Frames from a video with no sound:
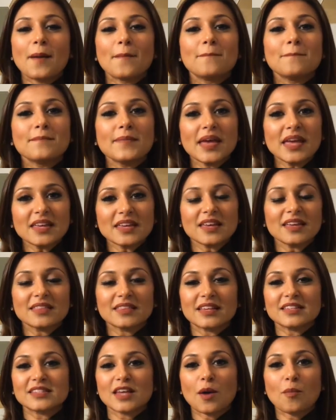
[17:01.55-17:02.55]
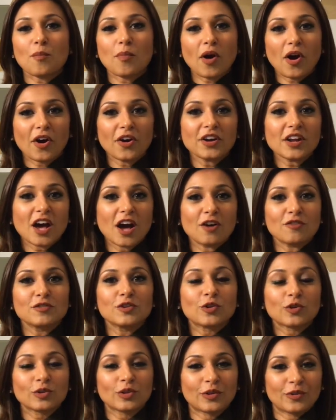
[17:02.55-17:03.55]
making this a part of
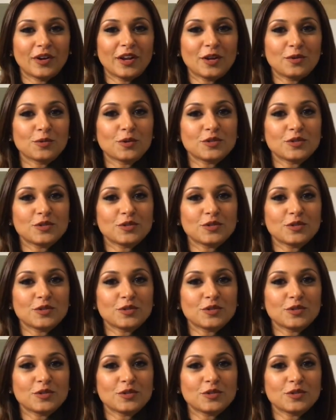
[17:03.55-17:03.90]
your learning